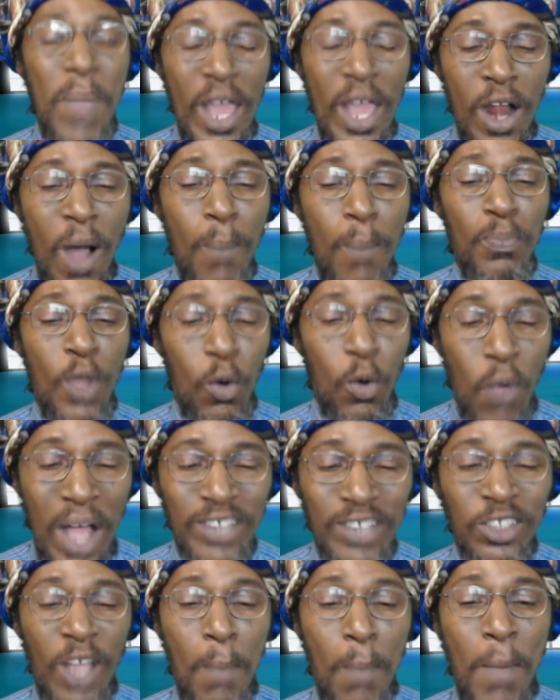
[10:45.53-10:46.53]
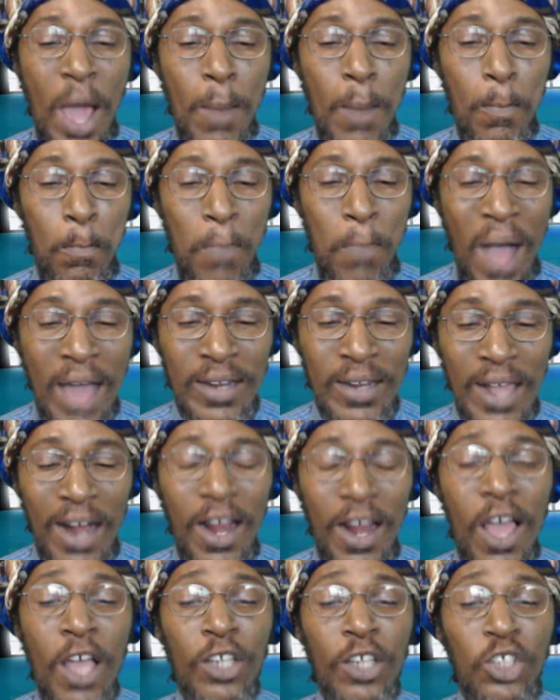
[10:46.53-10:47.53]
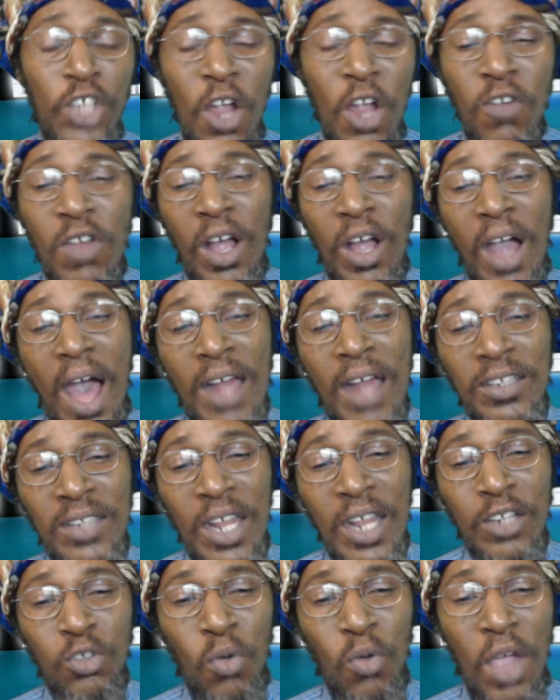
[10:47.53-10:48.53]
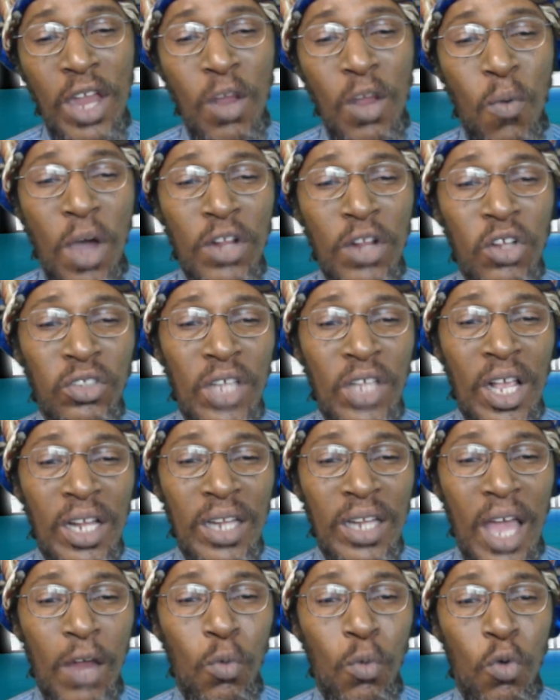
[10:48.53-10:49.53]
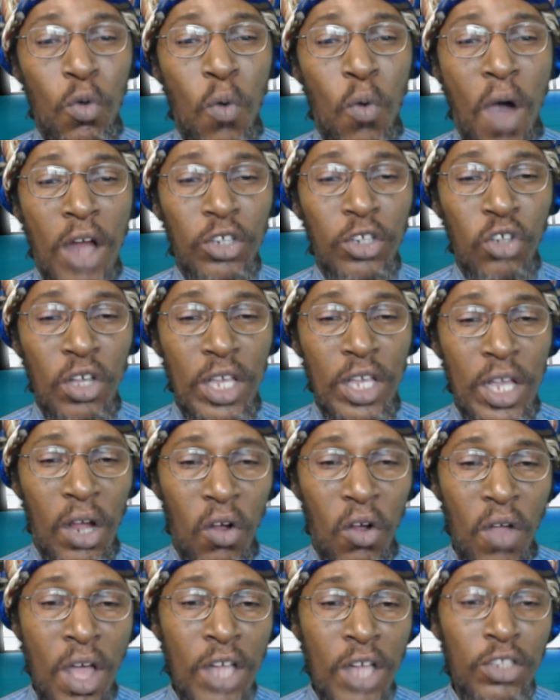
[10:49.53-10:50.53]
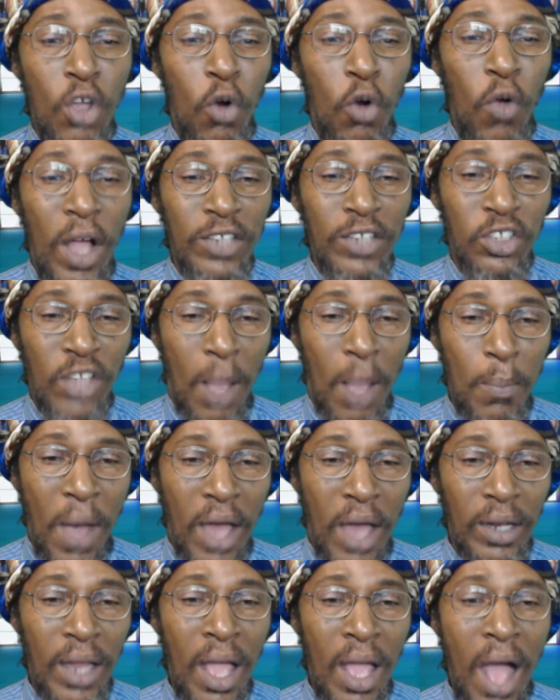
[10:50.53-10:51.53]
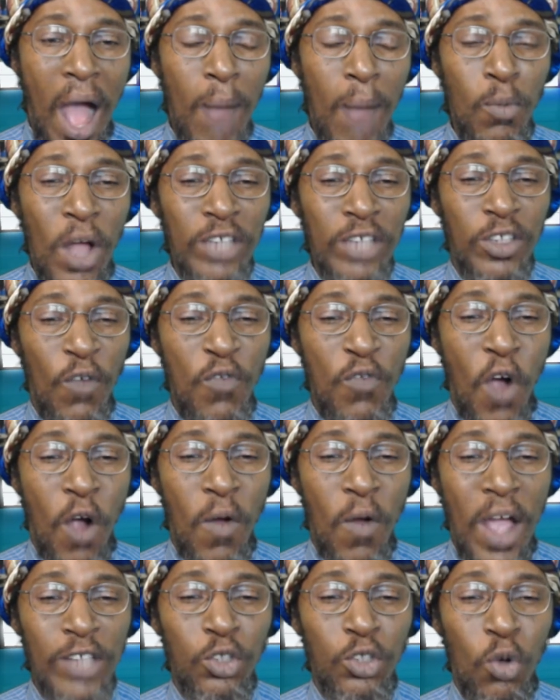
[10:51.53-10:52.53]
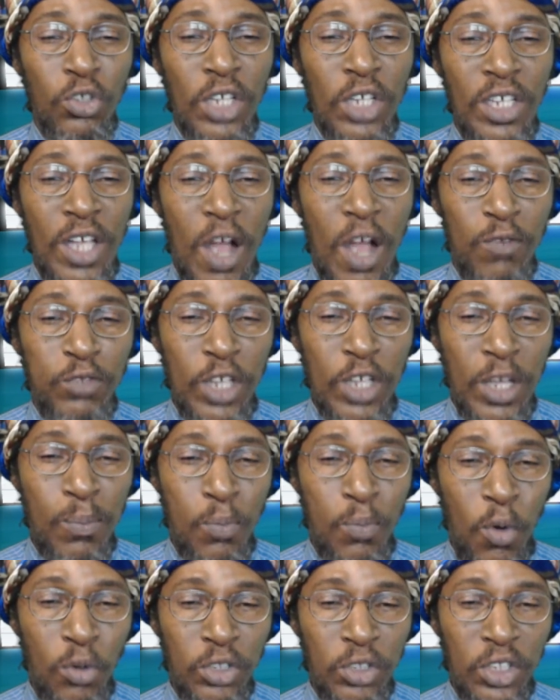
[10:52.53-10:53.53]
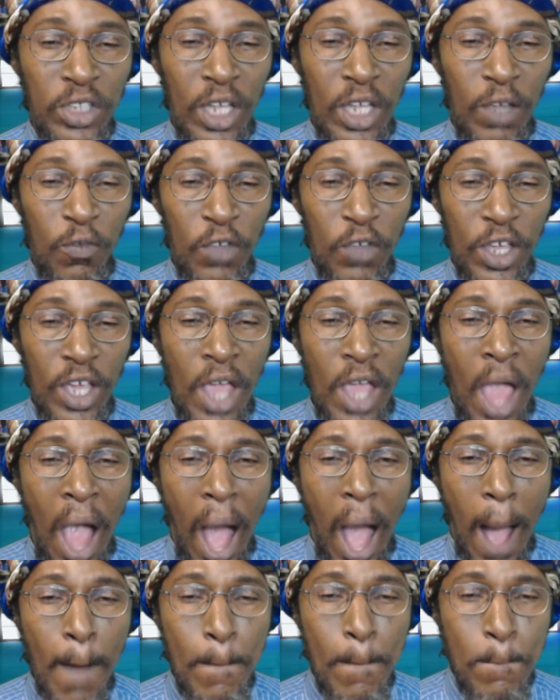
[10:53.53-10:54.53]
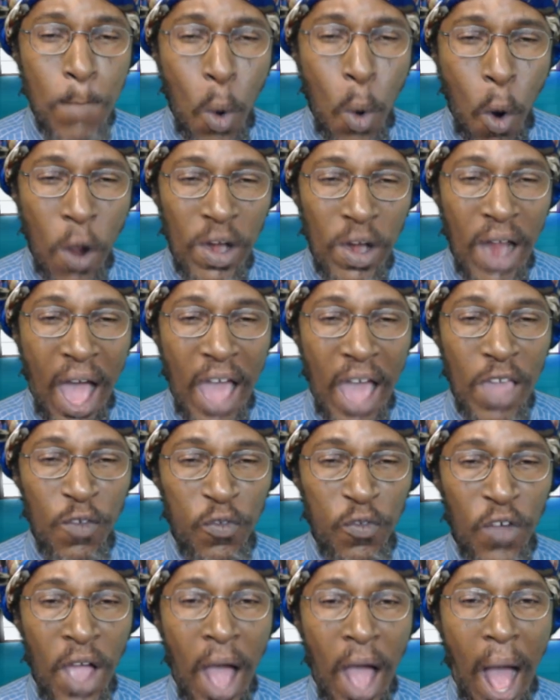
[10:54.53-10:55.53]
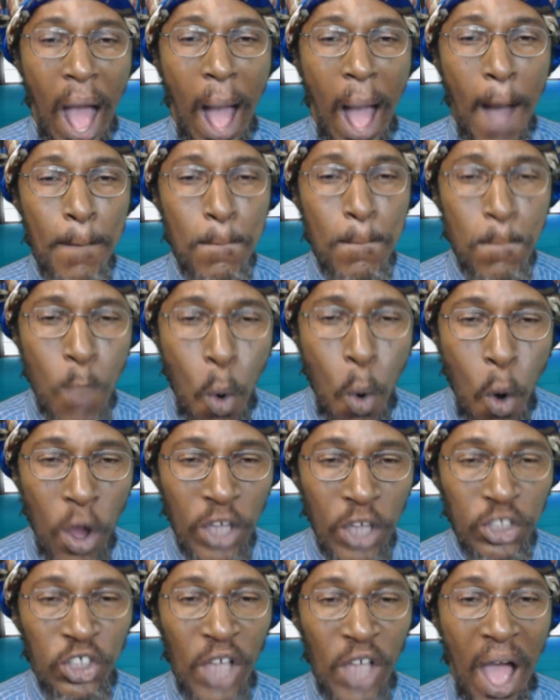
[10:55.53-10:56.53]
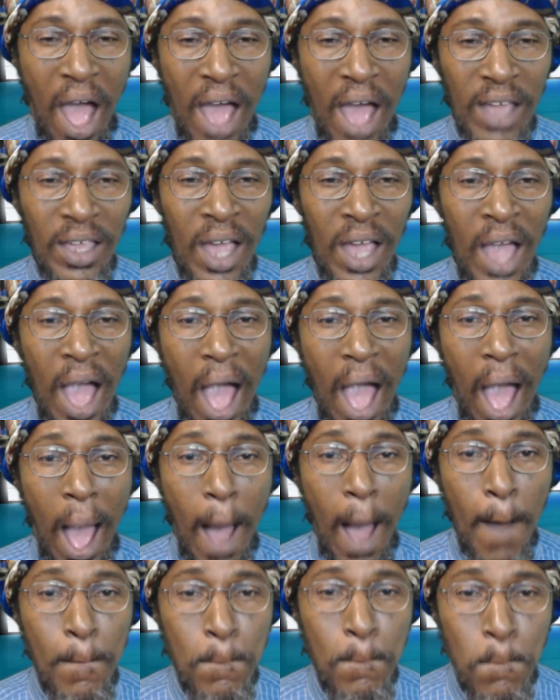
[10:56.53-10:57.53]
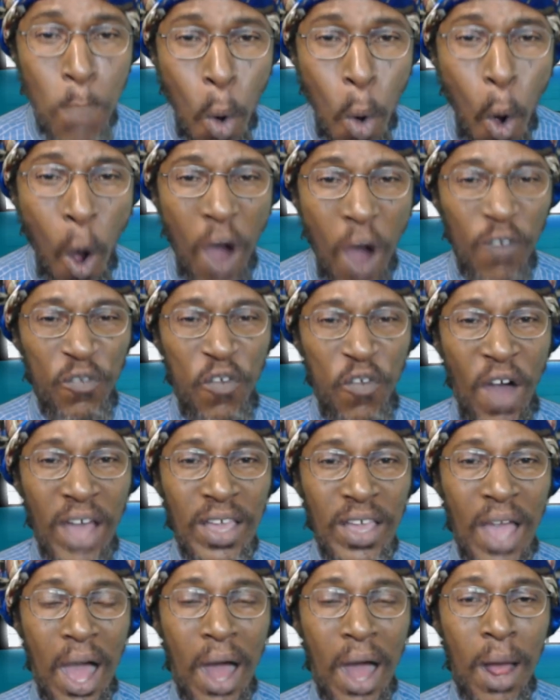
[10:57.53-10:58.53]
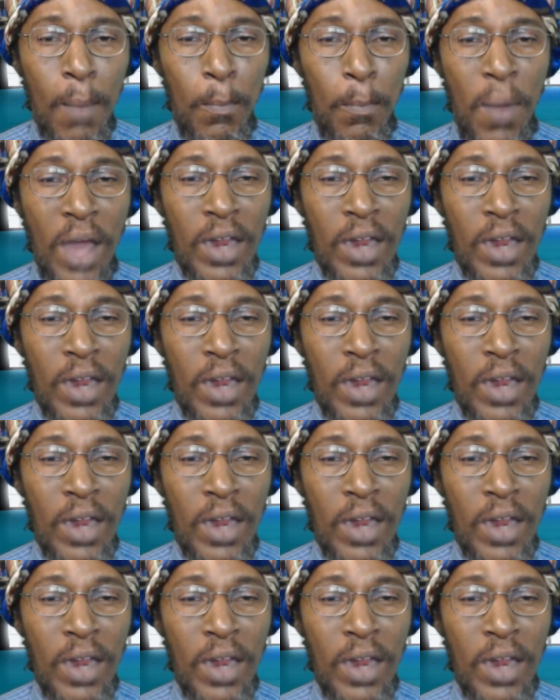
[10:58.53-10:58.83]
Build up the Rastaman panel. Share the content to anyone you think that would want to hear the Rastaman. I'm Rastafari Soldier here of Deep Roots TV. And more life, and more joy, and more fire.